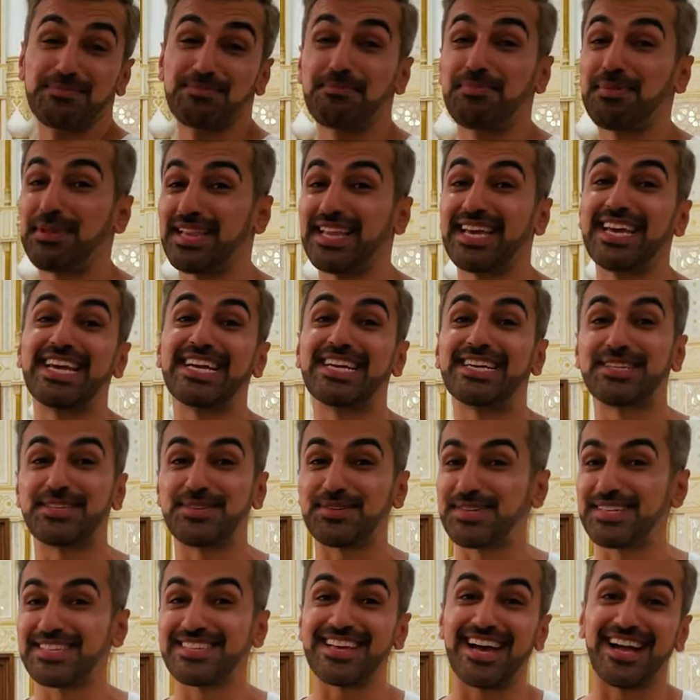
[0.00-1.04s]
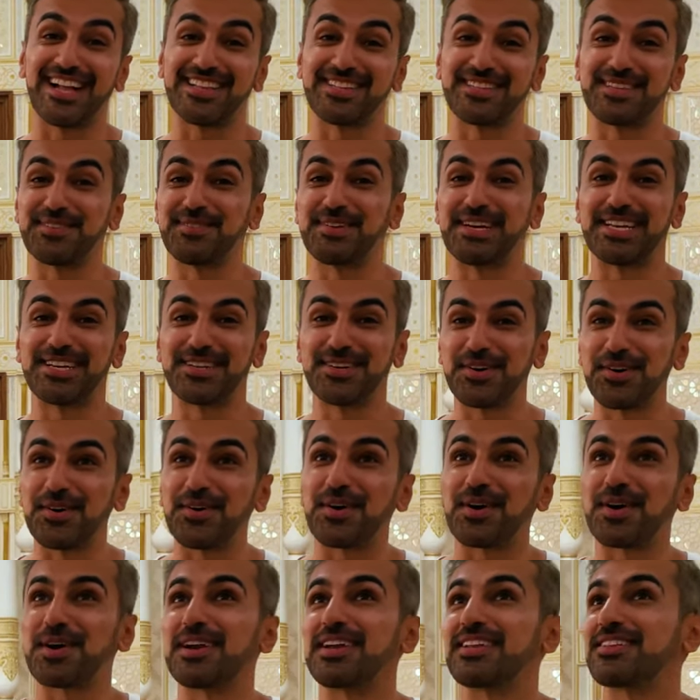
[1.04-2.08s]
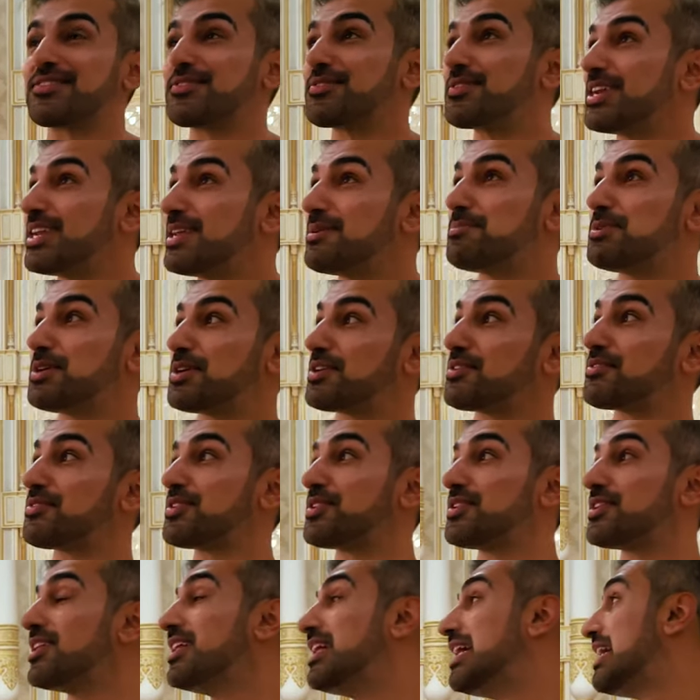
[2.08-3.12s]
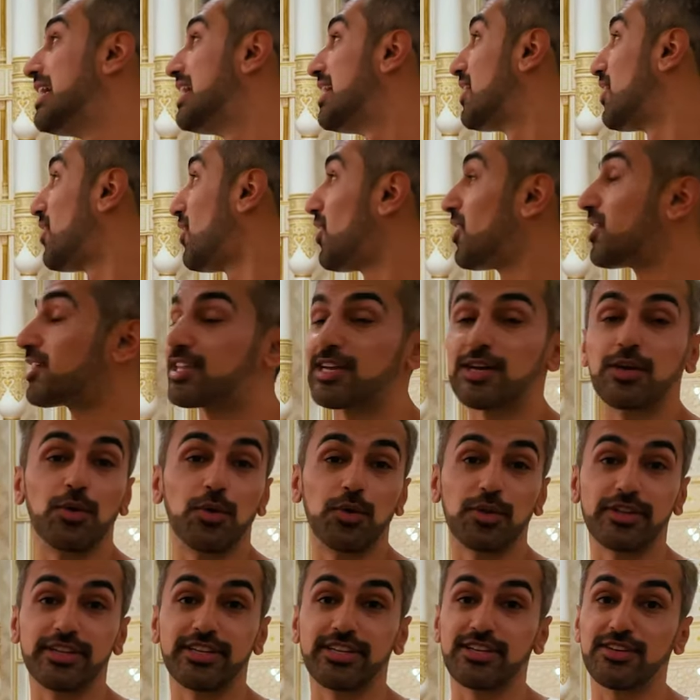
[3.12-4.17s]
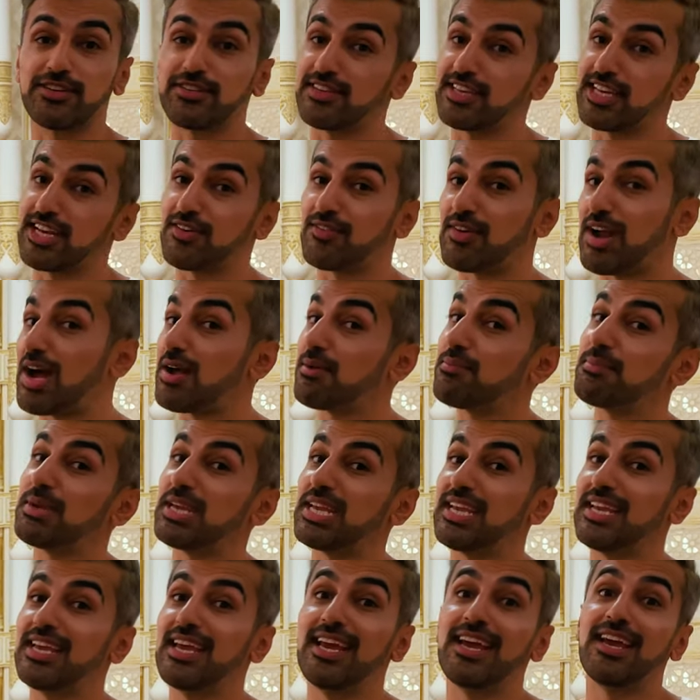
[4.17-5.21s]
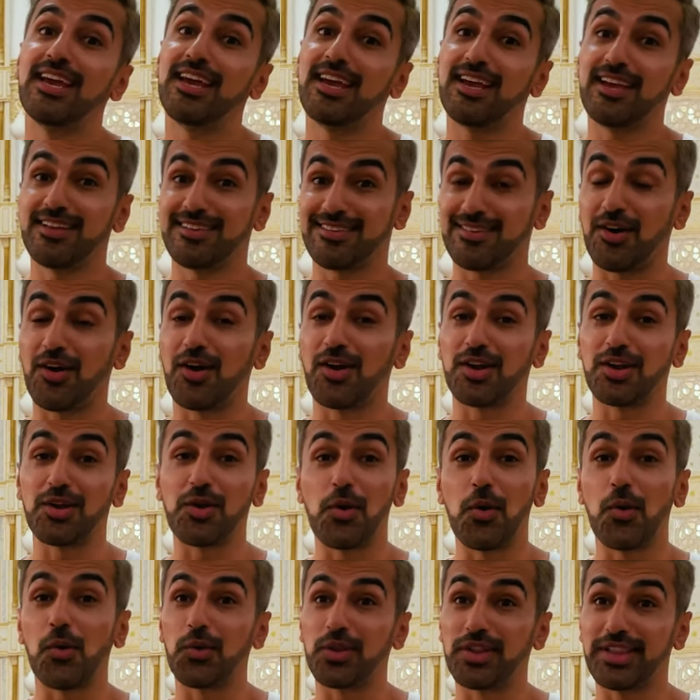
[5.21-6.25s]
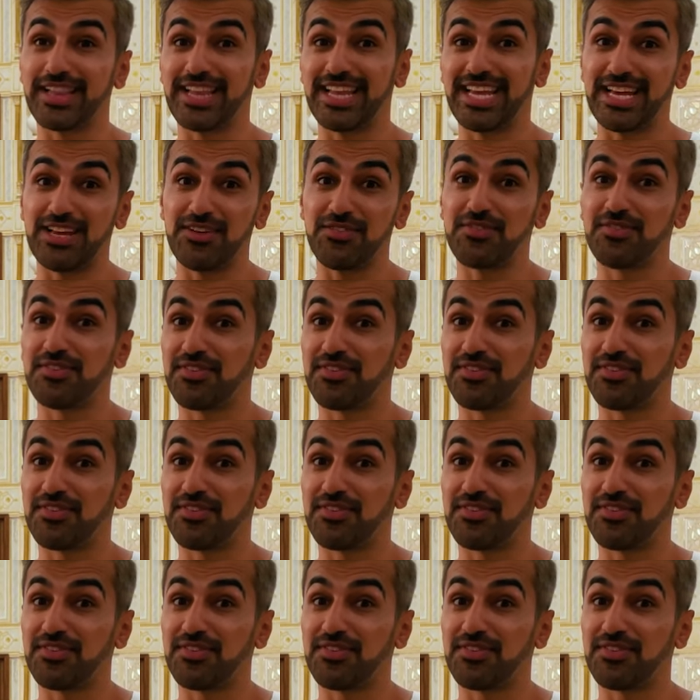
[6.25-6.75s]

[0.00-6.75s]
bling to its ultimate core. It's really beautiful. All the golden you see around me is all gold leaf,